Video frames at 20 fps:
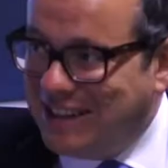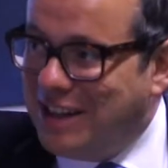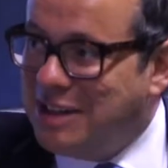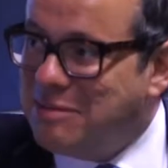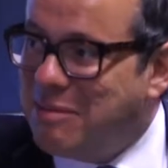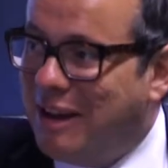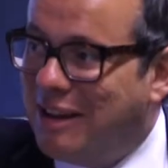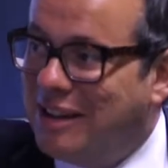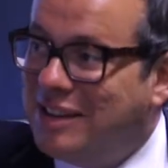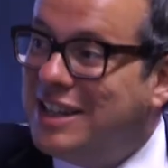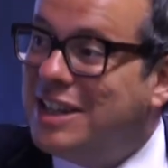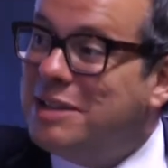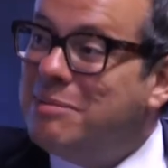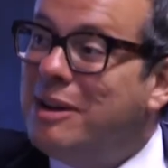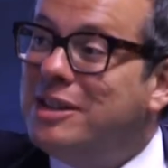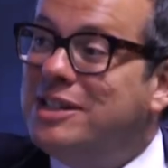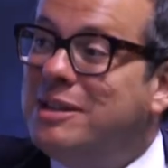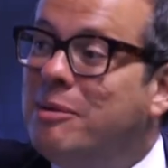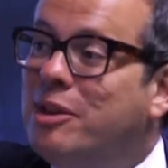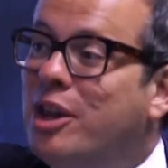Tell us
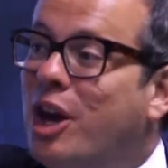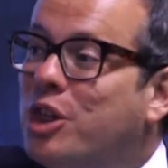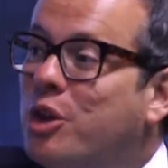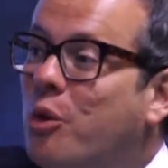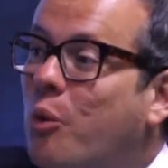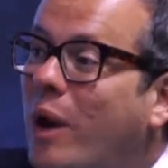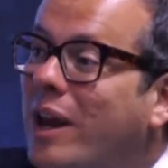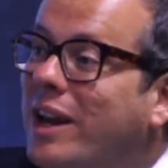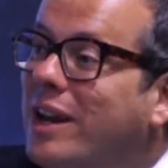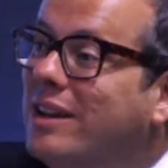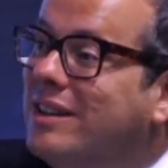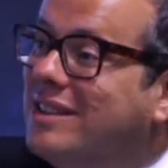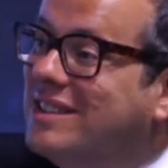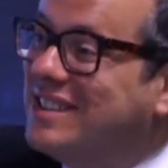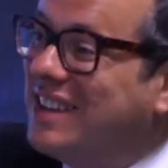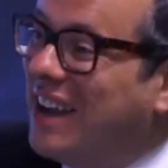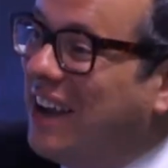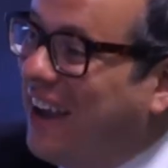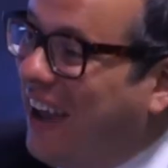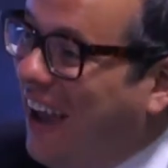about some of the other
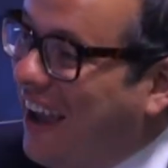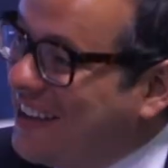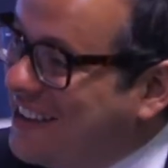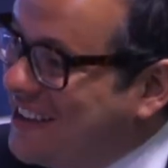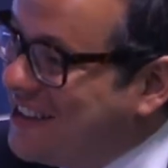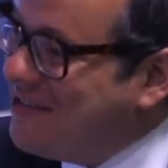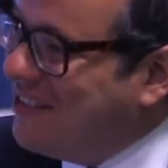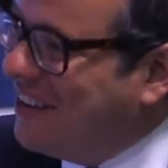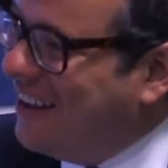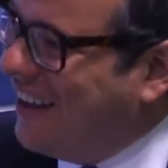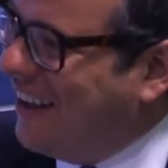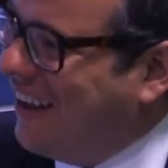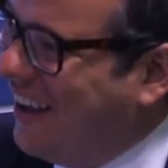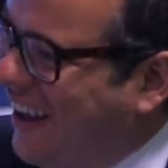winners. Okay, tell us about...